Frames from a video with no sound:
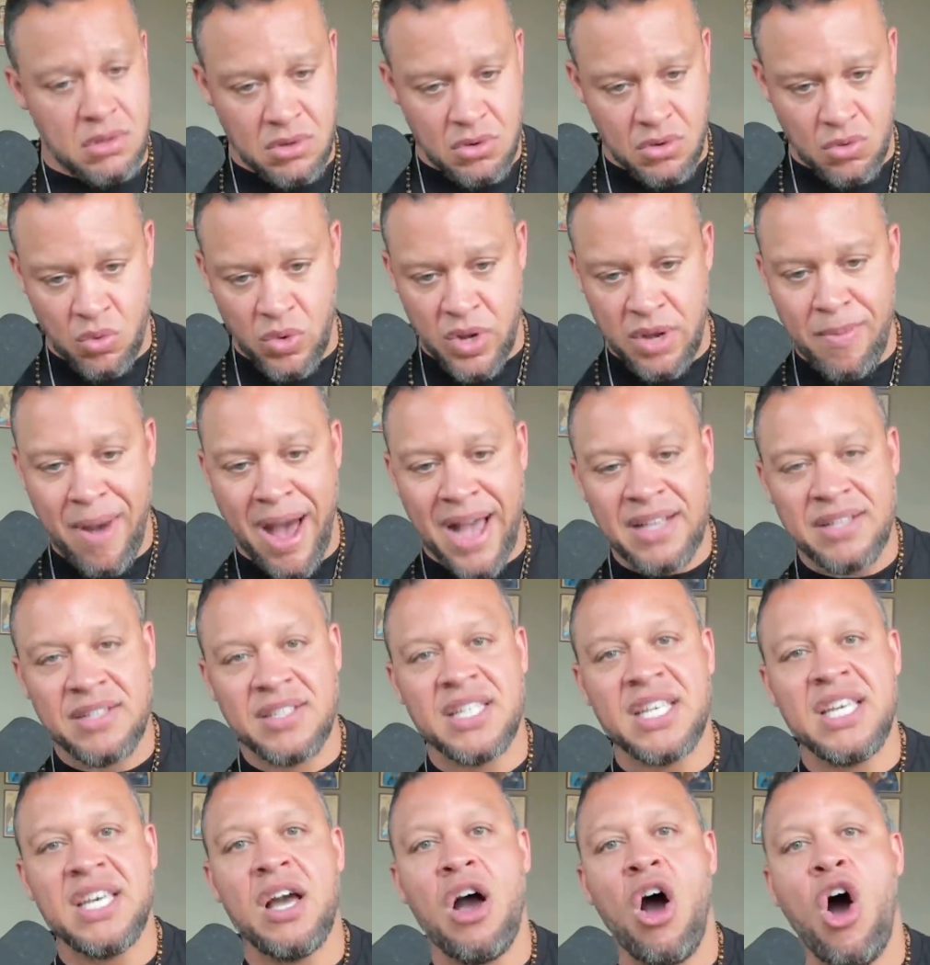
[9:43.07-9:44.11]
we might
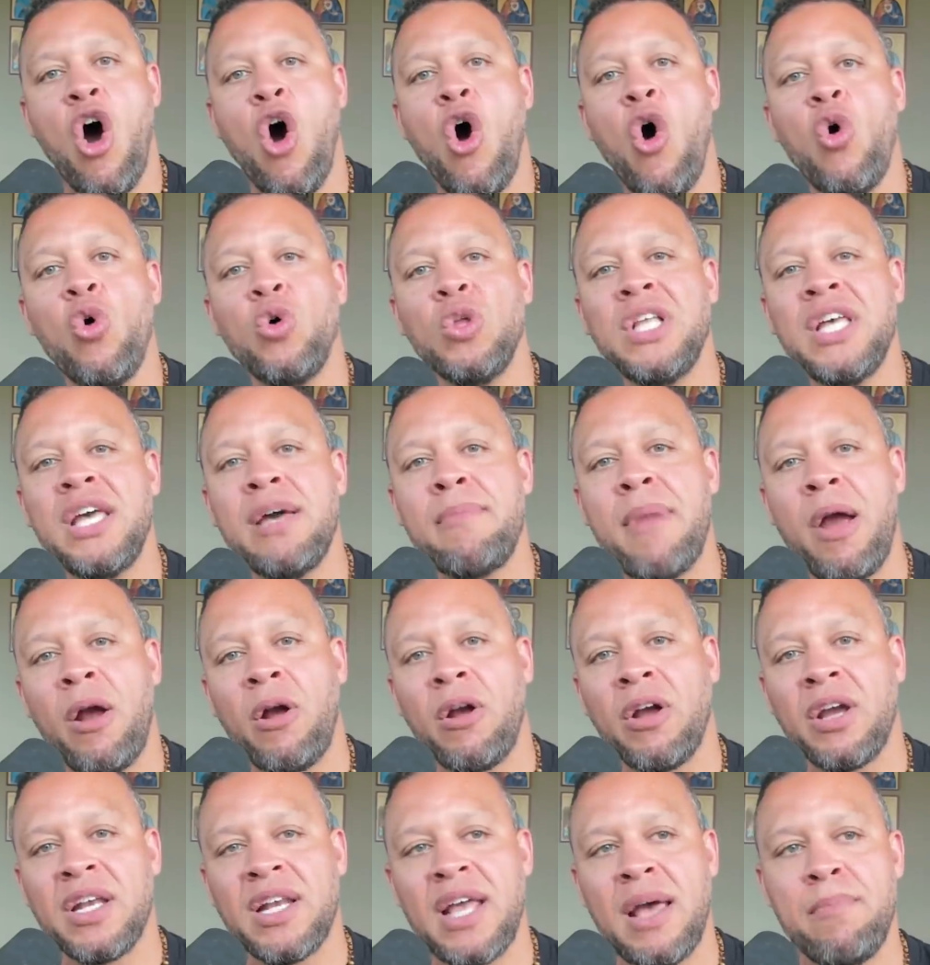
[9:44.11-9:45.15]
see a holy
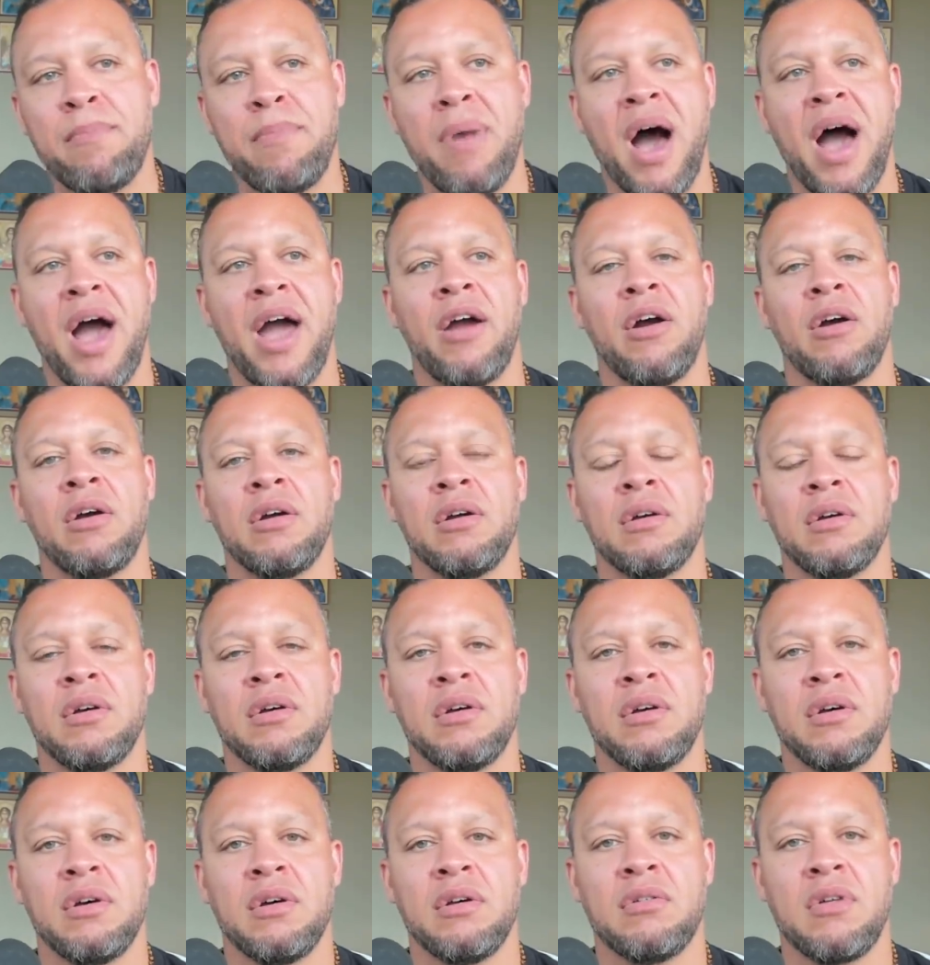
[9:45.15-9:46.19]
American empire
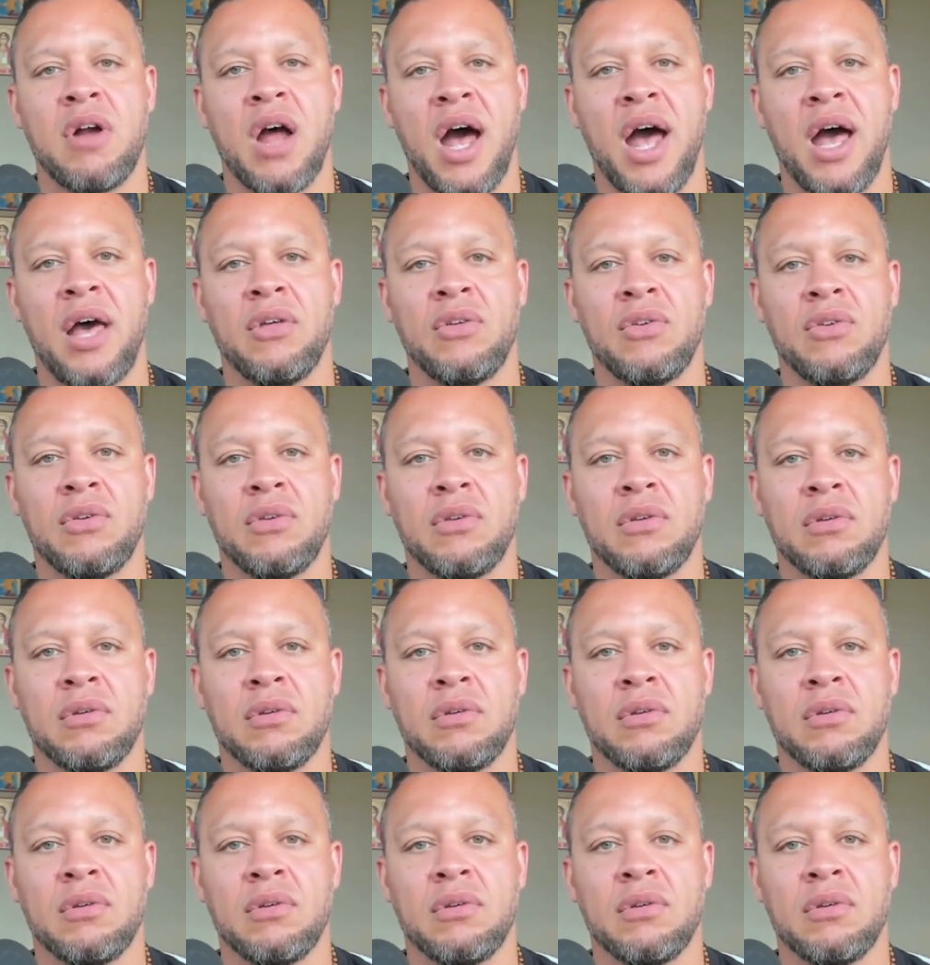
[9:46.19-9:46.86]
rise.